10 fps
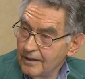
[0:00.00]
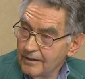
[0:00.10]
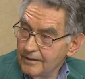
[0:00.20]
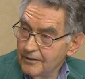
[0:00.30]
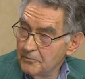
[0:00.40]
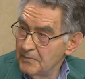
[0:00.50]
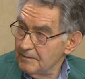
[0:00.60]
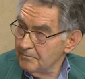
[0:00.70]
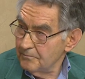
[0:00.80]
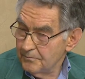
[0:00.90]
Uh, there have
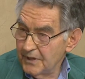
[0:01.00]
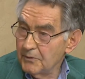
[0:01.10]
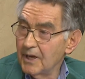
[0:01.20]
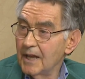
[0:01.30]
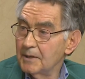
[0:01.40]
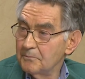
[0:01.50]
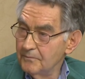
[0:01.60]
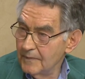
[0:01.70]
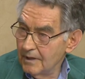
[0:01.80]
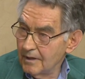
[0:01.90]
been periodic
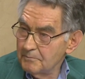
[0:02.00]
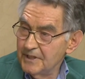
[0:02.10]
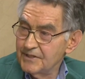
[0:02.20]
uh,